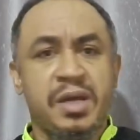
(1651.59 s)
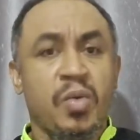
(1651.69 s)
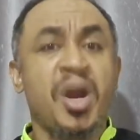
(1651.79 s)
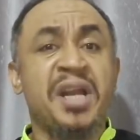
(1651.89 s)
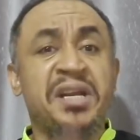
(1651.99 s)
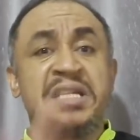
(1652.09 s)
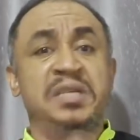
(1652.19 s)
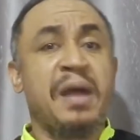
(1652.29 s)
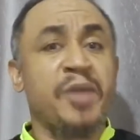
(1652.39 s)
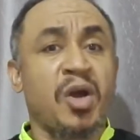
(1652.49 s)
one of the reasons
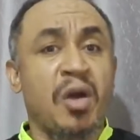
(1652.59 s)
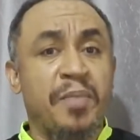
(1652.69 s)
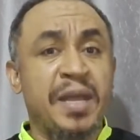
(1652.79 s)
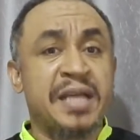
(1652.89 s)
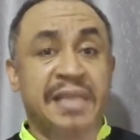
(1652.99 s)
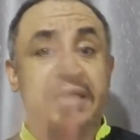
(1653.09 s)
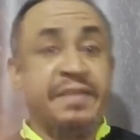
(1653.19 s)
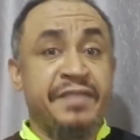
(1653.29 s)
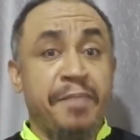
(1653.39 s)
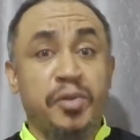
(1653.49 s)
why I'm not complaining is that
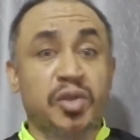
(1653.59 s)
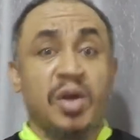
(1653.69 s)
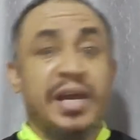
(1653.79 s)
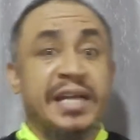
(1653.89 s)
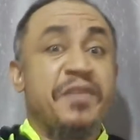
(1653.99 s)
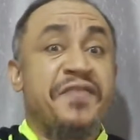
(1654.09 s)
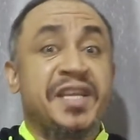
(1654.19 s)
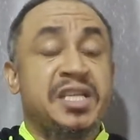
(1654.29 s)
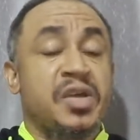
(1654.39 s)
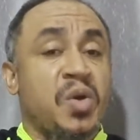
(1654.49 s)
if they put toll gate, they will
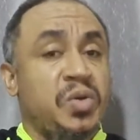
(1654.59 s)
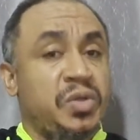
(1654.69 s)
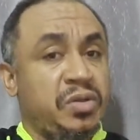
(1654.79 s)
fix the road.